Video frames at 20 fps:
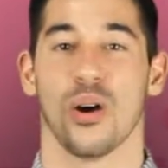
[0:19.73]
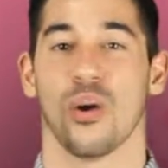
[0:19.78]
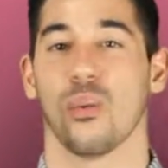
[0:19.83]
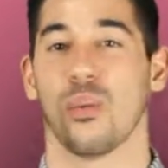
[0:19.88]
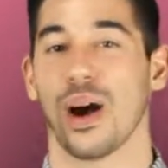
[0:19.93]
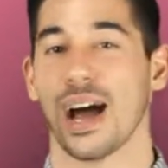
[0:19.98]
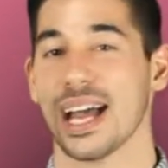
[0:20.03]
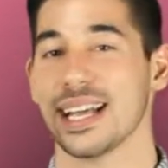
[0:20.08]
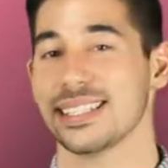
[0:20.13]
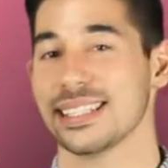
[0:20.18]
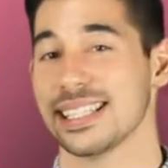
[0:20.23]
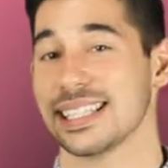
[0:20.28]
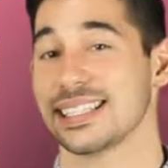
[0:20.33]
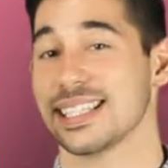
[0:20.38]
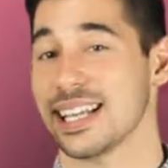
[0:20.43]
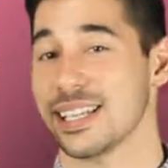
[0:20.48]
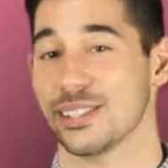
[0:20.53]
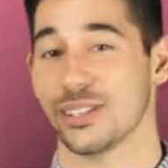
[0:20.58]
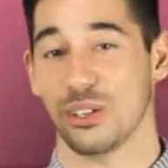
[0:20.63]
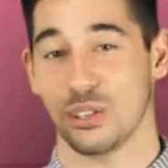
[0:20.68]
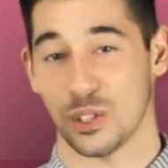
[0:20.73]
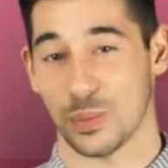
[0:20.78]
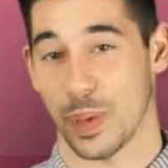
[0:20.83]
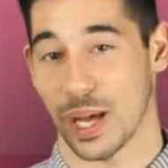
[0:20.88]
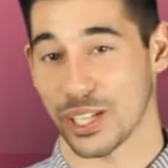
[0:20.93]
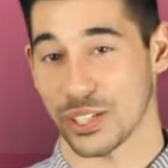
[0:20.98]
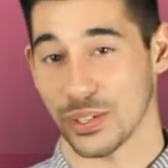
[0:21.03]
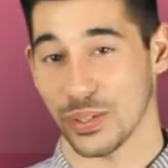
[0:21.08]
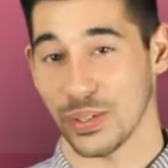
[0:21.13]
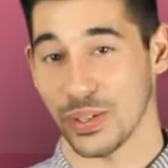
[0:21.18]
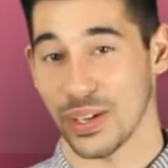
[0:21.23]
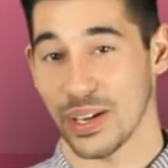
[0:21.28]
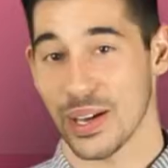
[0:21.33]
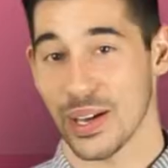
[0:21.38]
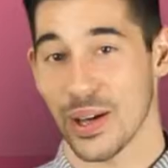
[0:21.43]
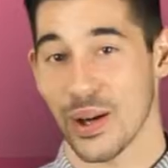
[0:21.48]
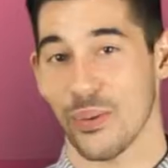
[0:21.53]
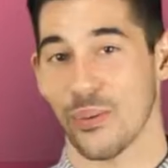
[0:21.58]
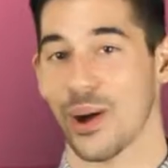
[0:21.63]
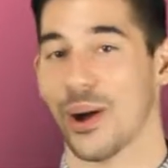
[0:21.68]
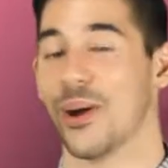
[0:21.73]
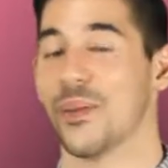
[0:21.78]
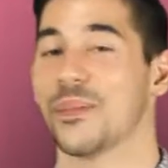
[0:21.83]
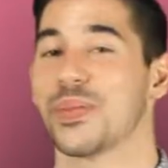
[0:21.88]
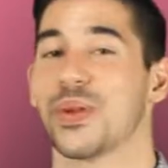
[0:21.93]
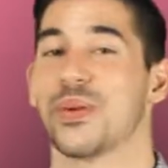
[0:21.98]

Why is this day so special? Well,